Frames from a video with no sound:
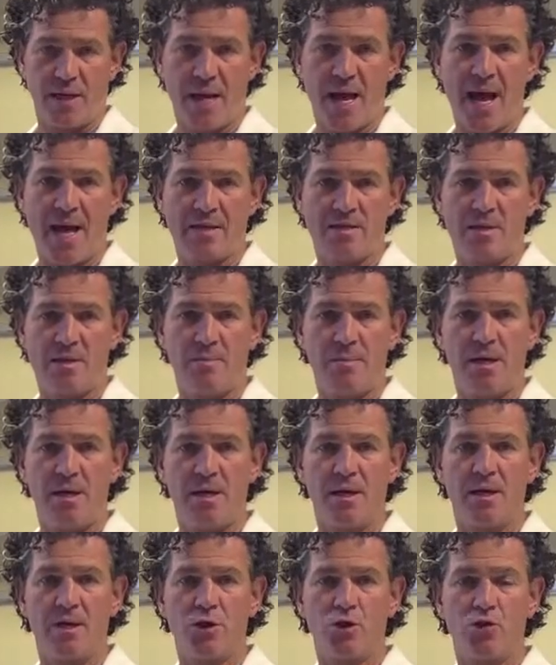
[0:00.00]
It has to be
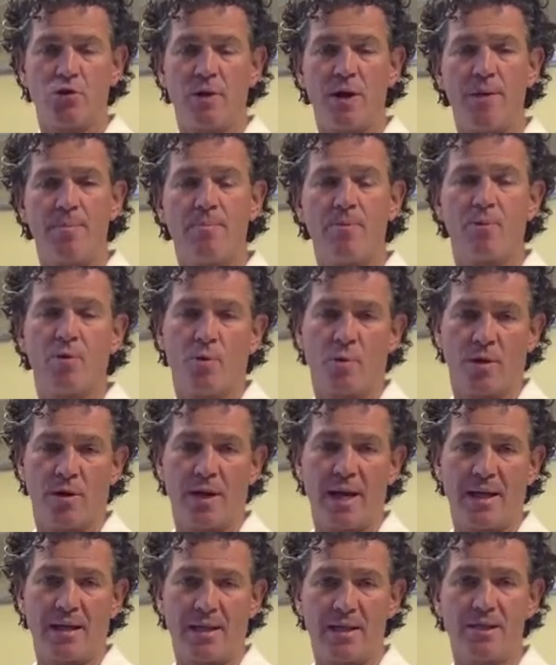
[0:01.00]
in a drip or
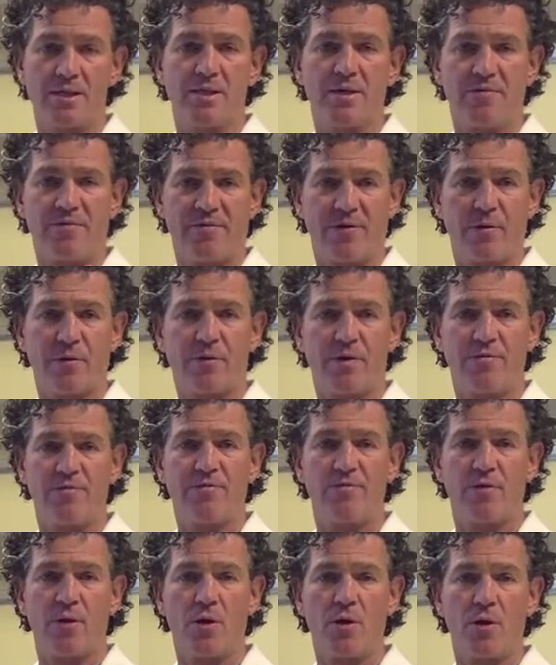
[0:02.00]
at least a fairly
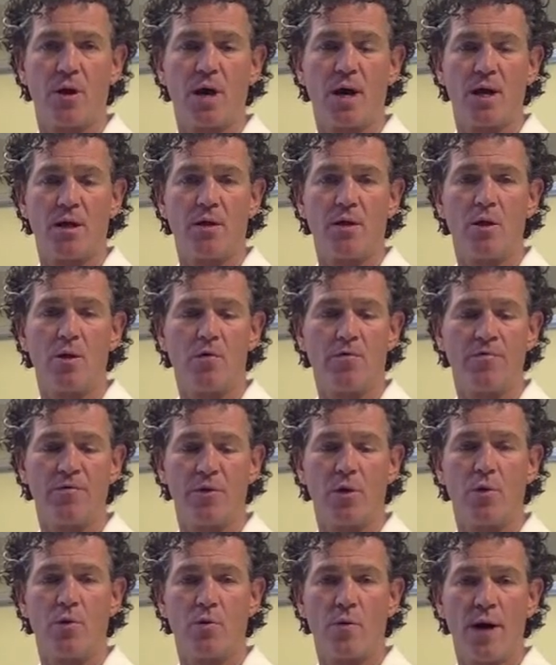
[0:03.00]
low
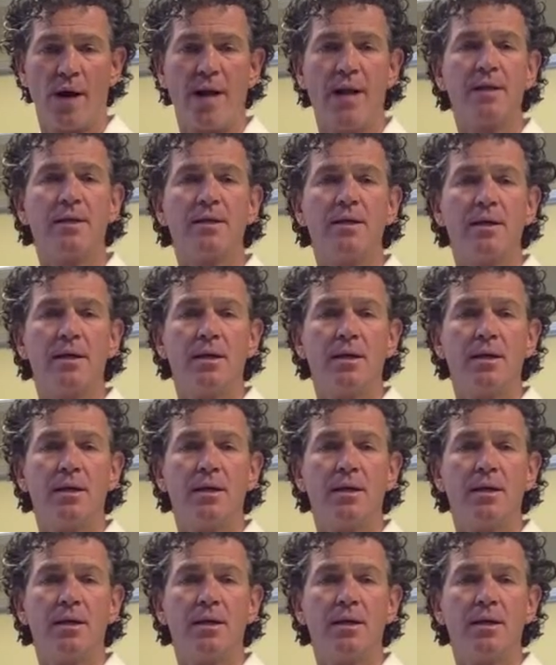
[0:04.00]
flow rate.